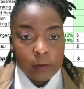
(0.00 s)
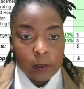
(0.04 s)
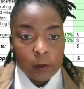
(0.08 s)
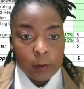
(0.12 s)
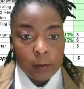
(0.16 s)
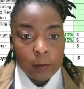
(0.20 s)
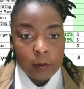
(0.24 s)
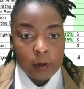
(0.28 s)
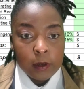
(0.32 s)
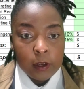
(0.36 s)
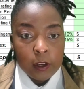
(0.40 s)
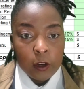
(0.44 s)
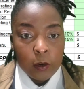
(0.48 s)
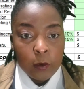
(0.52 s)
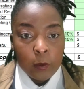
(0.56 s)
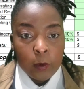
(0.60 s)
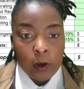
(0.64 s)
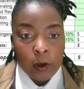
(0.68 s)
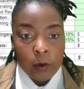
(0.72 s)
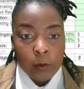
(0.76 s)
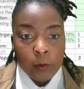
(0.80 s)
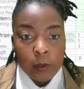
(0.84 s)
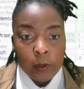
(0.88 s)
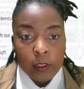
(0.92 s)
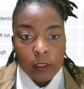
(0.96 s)
play
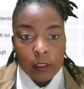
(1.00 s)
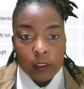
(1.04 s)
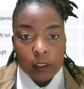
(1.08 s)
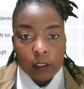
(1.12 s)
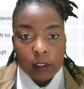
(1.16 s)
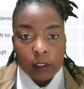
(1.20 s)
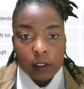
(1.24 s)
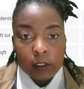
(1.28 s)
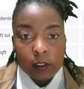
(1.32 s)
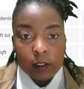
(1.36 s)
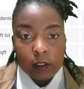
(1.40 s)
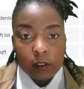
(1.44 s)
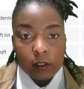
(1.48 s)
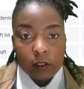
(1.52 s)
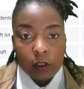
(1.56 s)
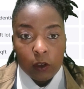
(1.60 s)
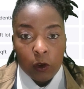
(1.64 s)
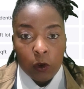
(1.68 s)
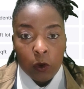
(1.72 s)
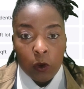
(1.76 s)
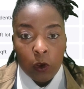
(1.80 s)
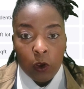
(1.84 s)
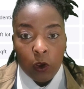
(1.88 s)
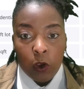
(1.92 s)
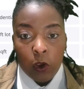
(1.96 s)
around with this. So
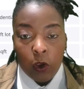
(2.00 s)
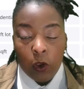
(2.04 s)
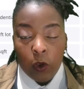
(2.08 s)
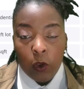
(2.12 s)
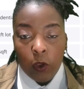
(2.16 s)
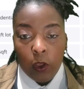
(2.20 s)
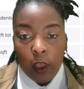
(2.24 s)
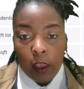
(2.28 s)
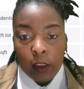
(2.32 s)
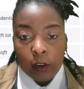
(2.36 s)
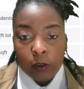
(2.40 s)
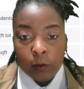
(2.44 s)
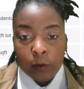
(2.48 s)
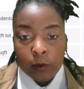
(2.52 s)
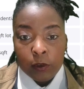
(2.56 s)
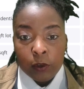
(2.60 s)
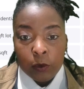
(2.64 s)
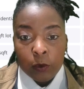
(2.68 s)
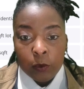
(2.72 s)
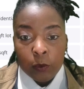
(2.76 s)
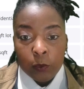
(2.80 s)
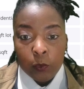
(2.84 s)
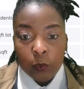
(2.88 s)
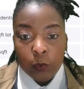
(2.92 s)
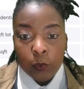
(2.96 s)
as we
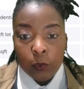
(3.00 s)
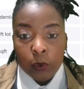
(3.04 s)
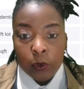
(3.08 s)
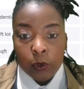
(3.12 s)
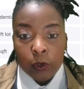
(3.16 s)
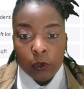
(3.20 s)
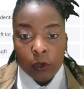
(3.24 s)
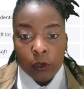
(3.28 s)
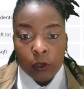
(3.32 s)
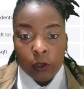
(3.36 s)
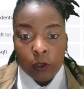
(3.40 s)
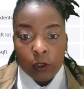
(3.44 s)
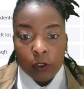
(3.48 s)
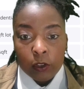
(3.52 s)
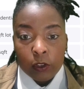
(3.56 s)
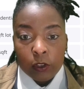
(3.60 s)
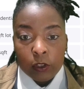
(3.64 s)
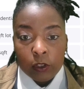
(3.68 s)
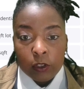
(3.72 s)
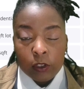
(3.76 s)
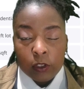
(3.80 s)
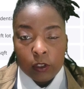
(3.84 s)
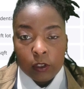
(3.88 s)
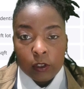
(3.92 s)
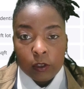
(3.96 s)
know, we
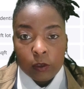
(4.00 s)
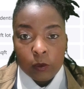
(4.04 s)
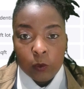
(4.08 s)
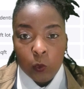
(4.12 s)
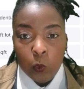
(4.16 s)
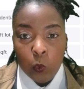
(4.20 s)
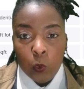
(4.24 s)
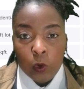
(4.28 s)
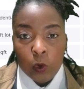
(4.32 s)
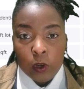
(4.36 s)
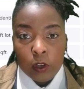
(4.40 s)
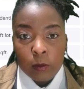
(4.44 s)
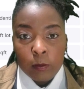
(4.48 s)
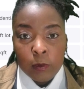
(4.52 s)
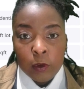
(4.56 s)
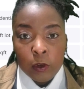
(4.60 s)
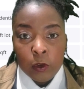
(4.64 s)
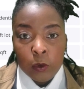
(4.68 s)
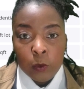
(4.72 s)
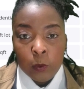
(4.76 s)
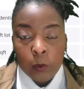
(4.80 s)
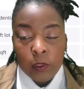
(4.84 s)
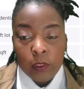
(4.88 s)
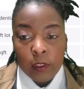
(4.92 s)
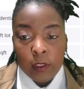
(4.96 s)
want to build
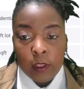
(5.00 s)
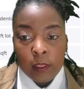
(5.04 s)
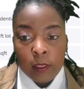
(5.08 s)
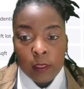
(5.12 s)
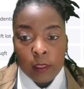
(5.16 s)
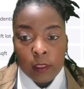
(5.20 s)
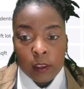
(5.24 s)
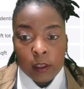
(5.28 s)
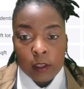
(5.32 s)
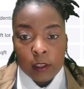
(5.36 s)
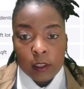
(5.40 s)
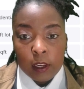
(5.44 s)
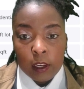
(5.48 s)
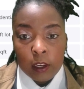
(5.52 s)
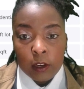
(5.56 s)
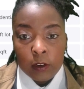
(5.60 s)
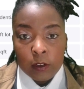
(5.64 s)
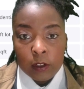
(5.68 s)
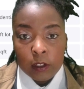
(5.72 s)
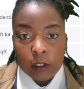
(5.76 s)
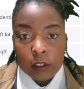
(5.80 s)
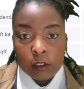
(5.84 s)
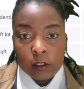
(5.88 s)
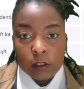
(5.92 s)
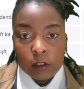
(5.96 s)
within this
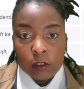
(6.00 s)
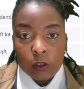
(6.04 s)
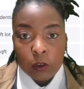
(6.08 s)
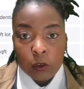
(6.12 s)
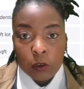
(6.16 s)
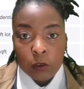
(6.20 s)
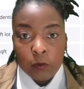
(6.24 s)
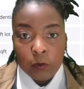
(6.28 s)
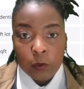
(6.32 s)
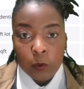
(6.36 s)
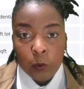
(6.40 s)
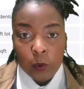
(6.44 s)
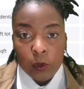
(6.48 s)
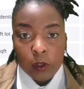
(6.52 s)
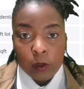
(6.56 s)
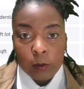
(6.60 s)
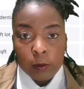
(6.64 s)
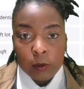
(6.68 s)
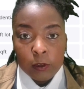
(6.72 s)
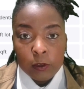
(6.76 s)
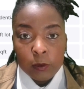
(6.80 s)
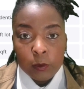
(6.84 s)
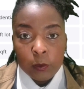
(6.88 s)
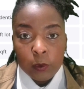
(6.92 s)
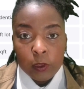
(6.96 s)
area. So if we want to
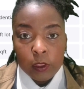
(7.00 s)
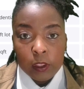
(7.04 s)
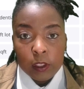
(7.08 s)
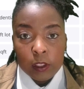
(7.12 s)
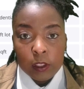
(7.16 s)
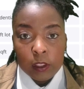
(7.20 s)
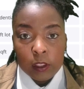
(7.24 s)
build within